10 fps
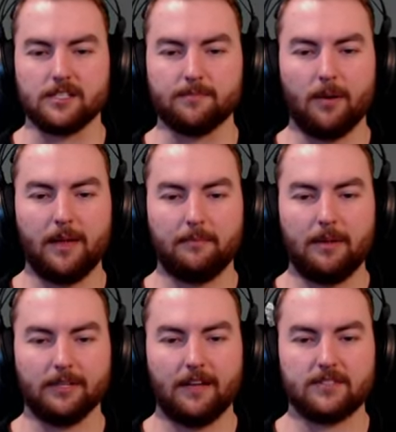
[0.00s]
spot, man.
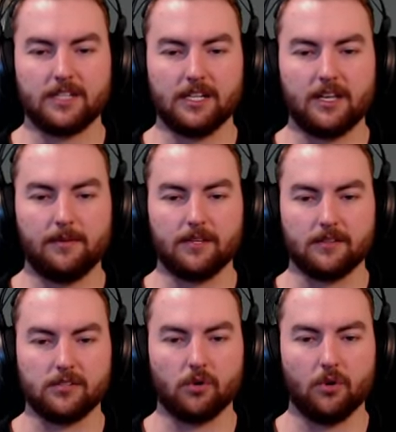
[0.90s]
People love sitting here because of
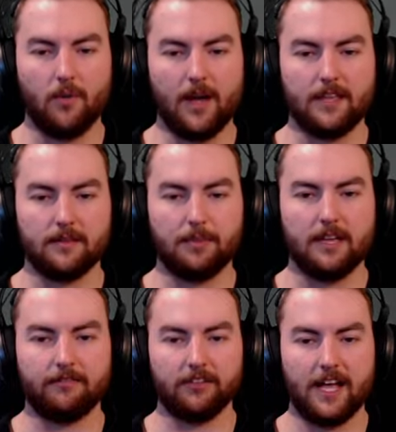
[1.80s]
the doorway, the
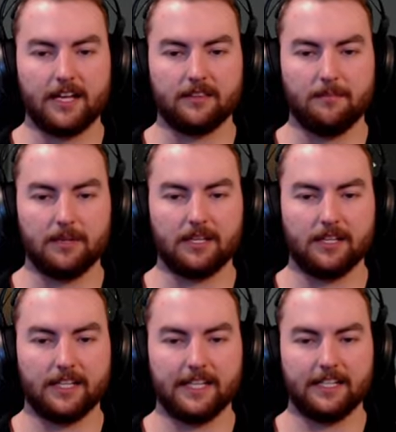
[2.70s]
B flag, the
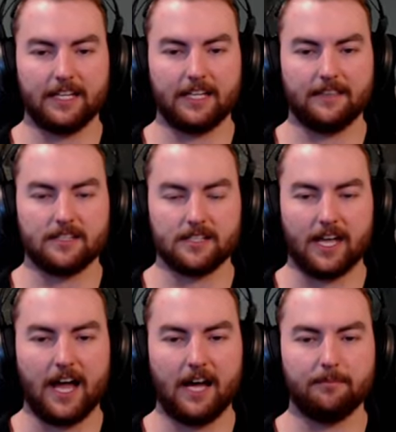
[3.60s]
middle lane. Again, this is a
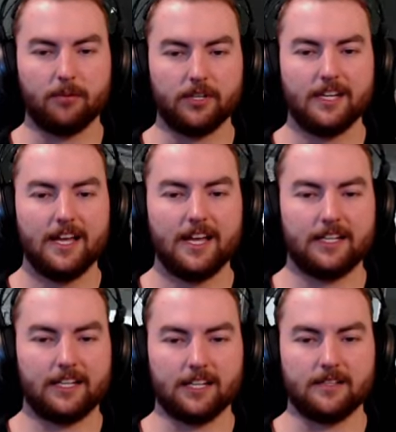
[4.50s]
hard point.
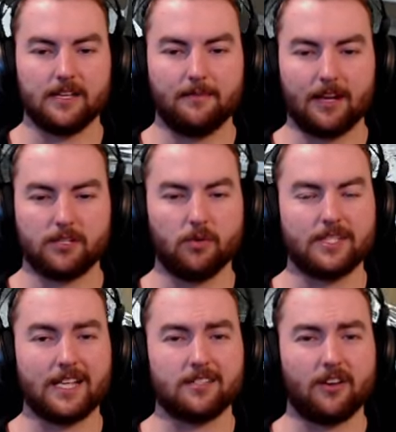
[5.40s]
And again, seeing back towards
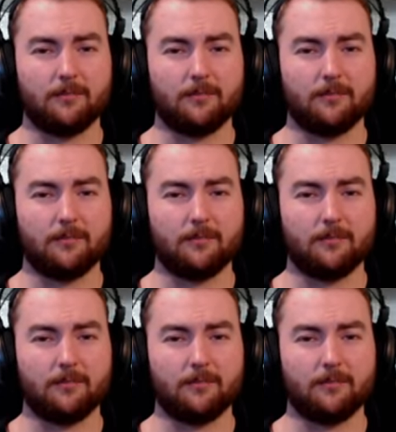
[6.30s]
that side of the